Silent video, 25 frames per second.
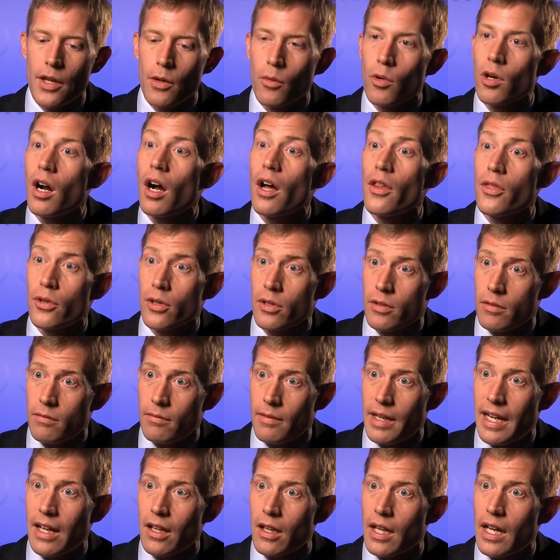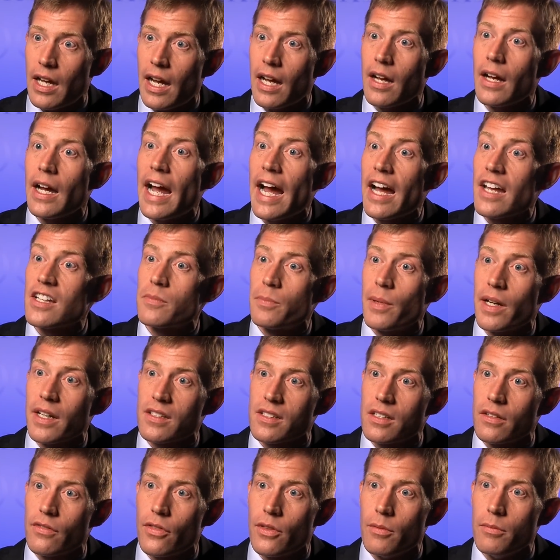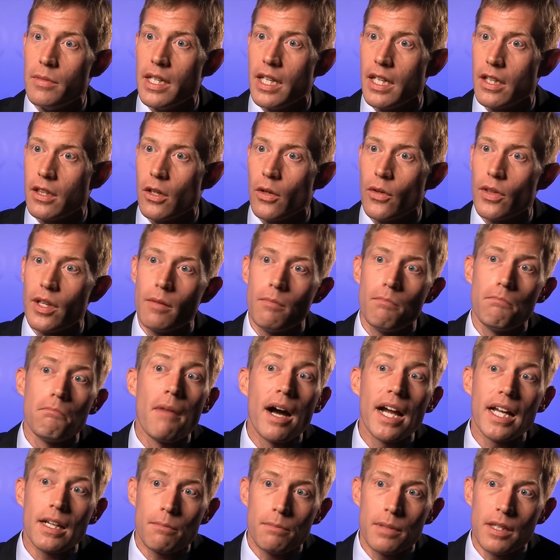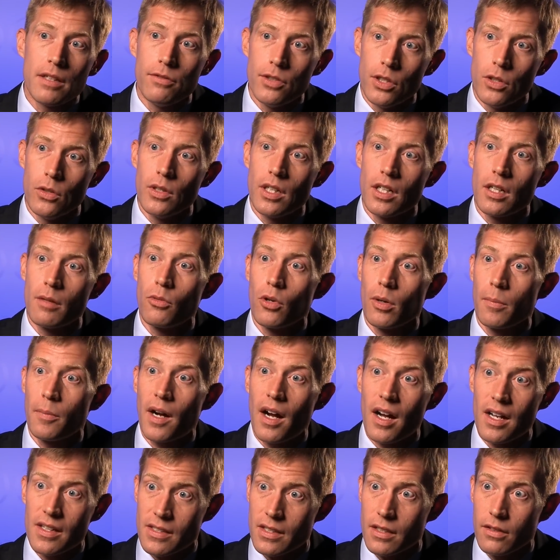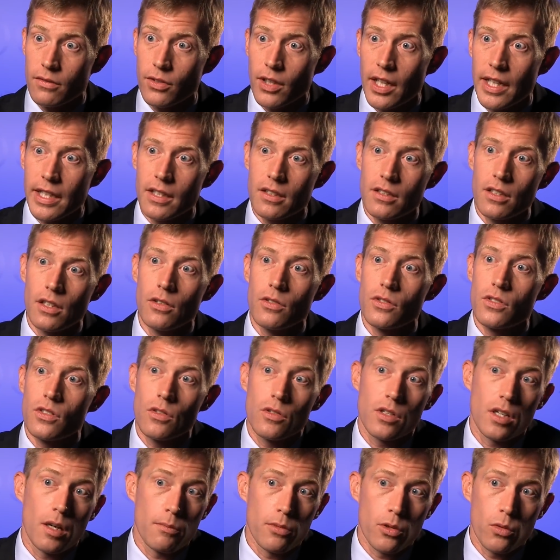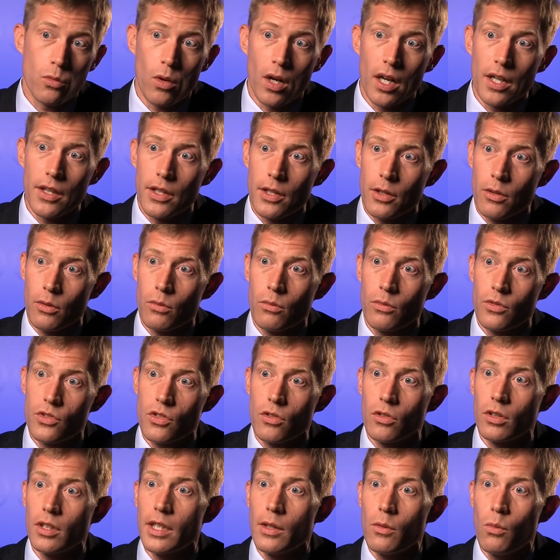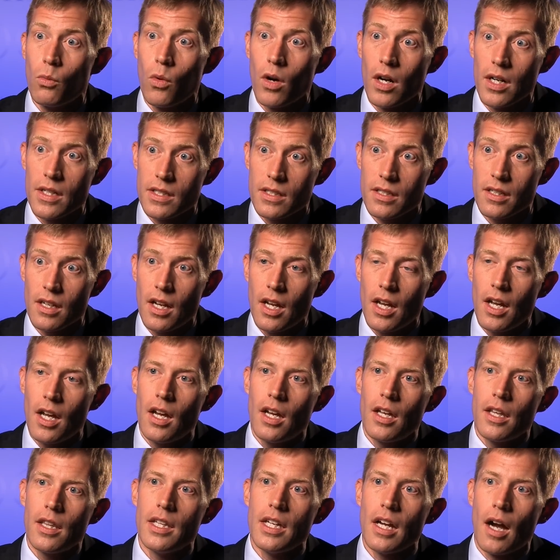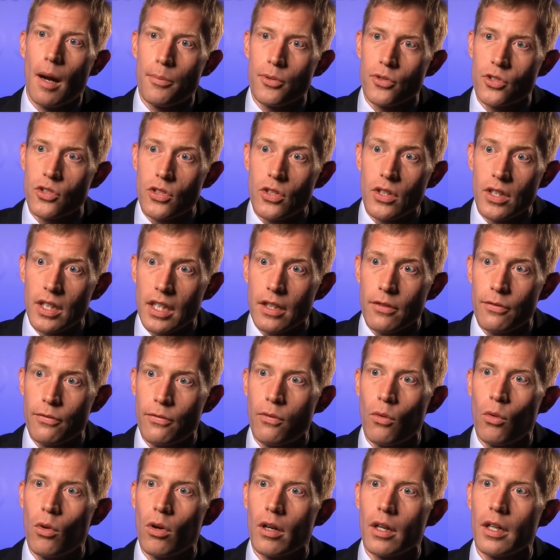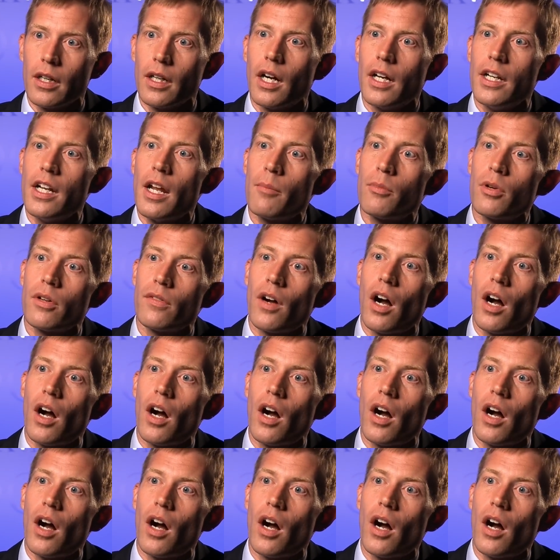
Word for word: There were other aspects of the meeting, though, that might be viewed in a more positive light. so, number one, there certainly was the opportunity for a number